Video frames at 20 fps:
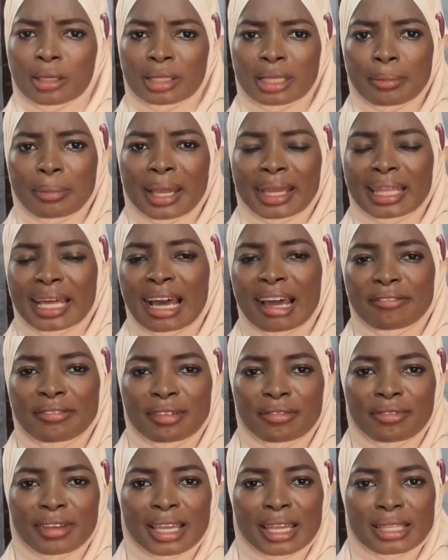They might have
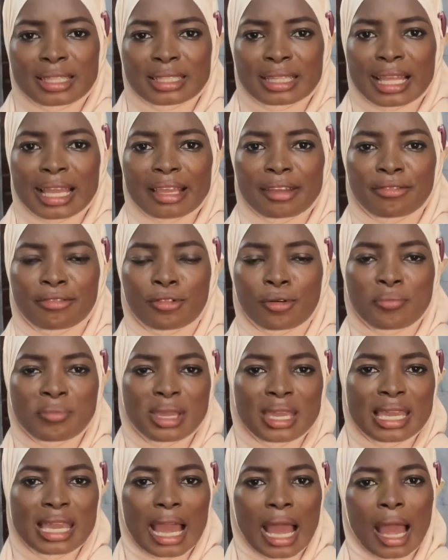events. Like for
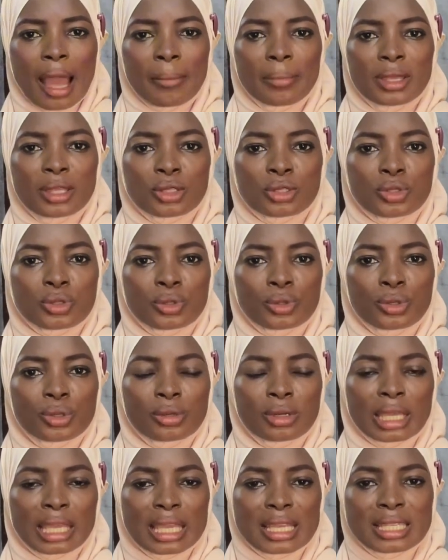me, I'm
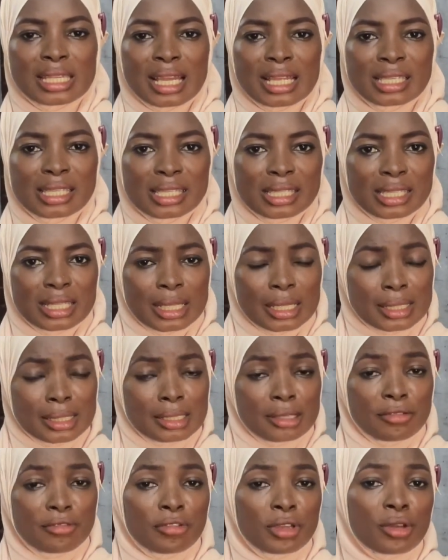into cakes and
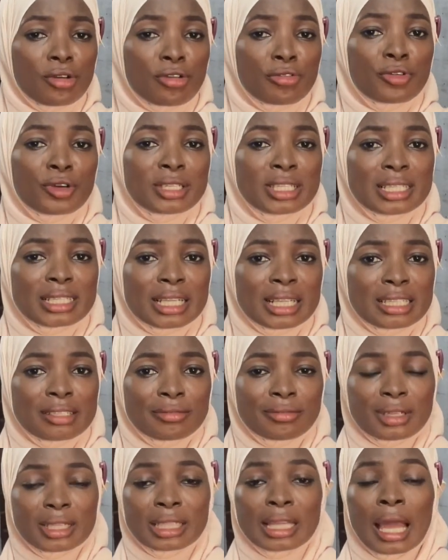desserts. If we go for dessert
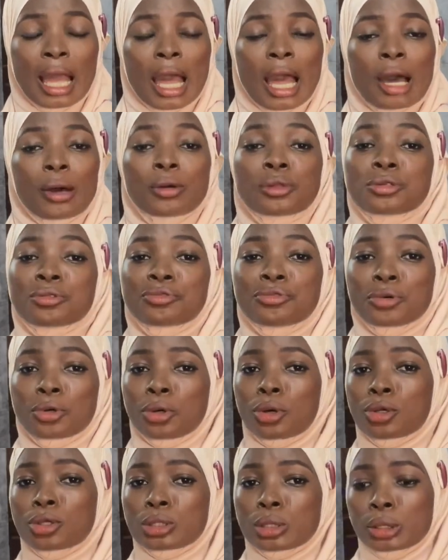event, I want to
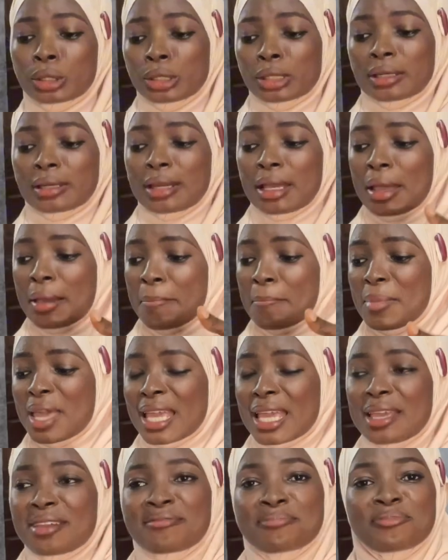focus on
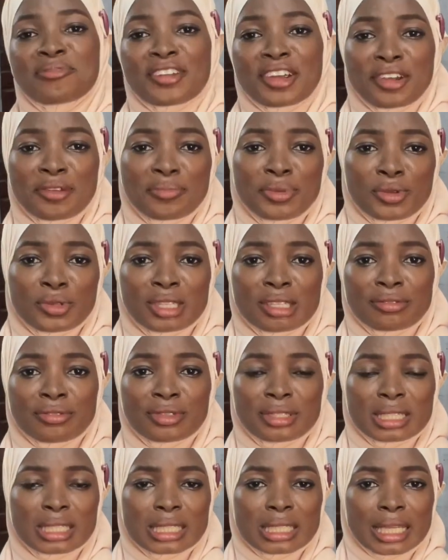making very
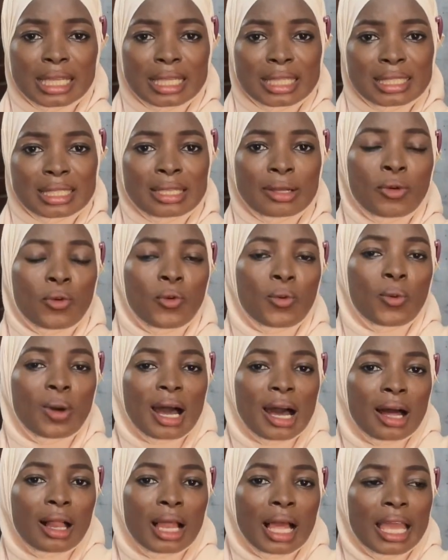beautiful desserts.
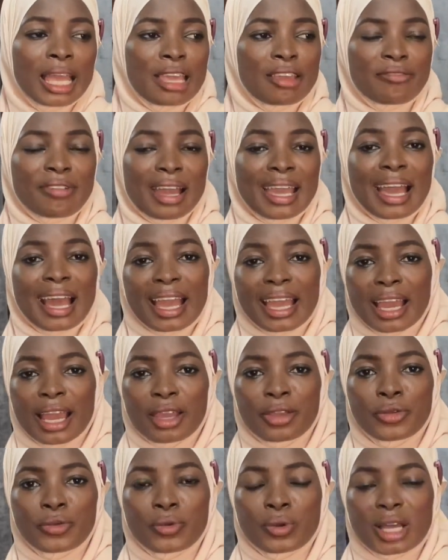While if I
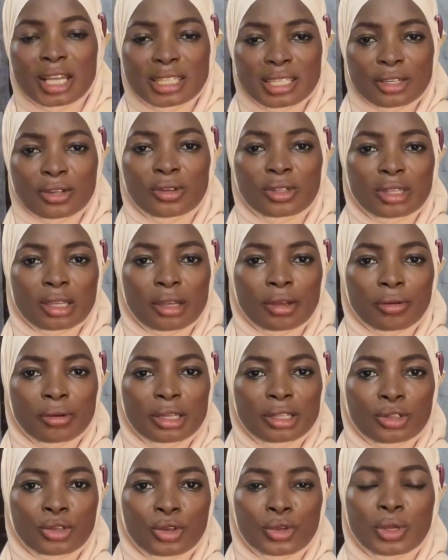hire you as a content
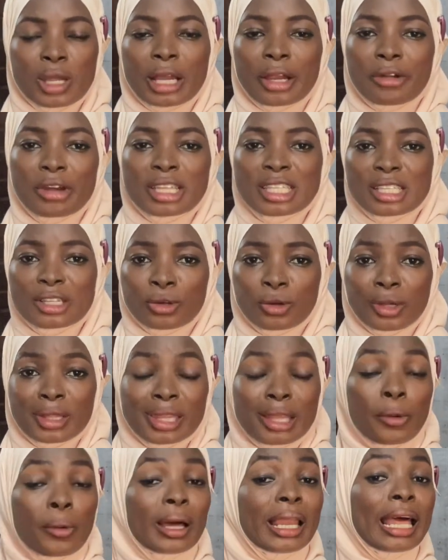creator, you are creating
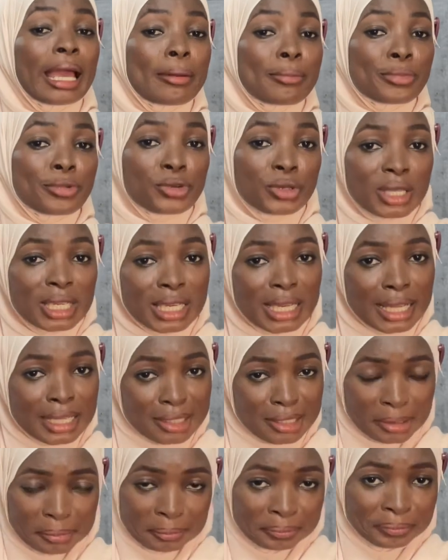content while I'm doing
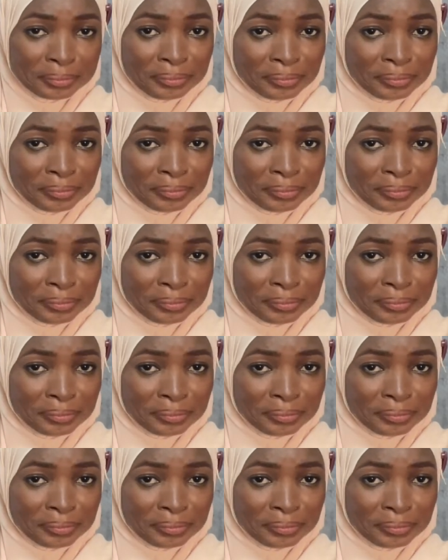that.